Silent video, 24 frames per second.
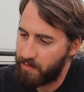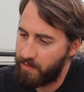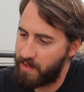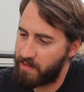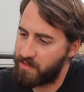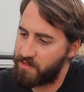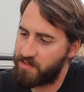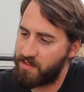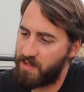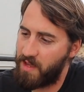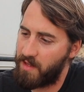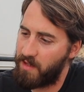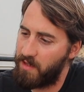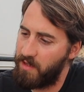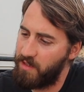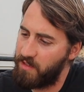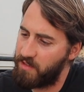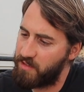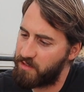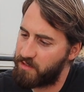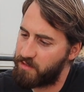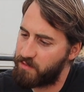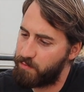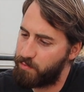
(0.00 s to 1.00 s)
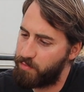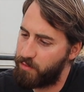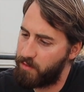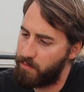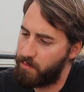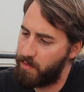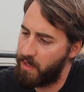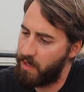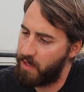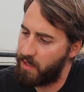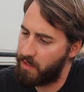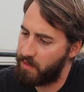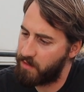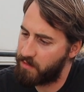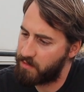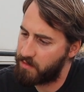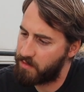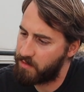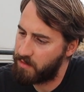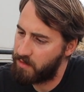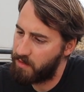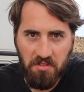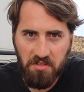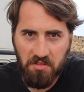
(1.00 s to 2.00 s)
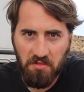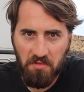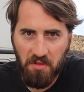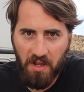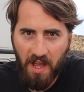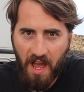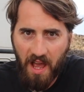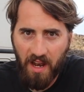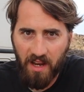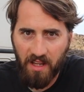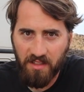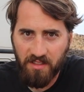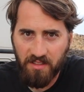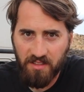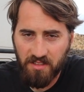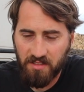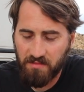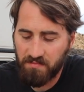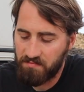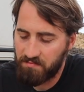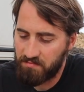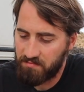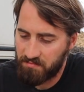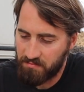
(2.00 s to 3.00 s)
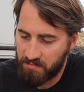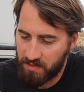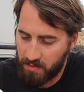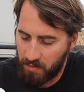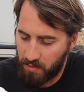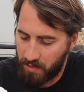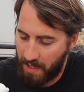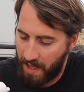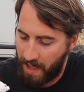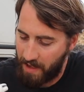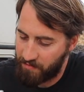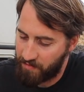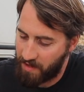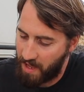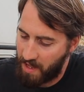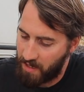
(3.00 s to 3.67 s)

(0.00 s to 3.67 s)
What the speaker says: That's 10 liters per minute, 2 gallons, 2.5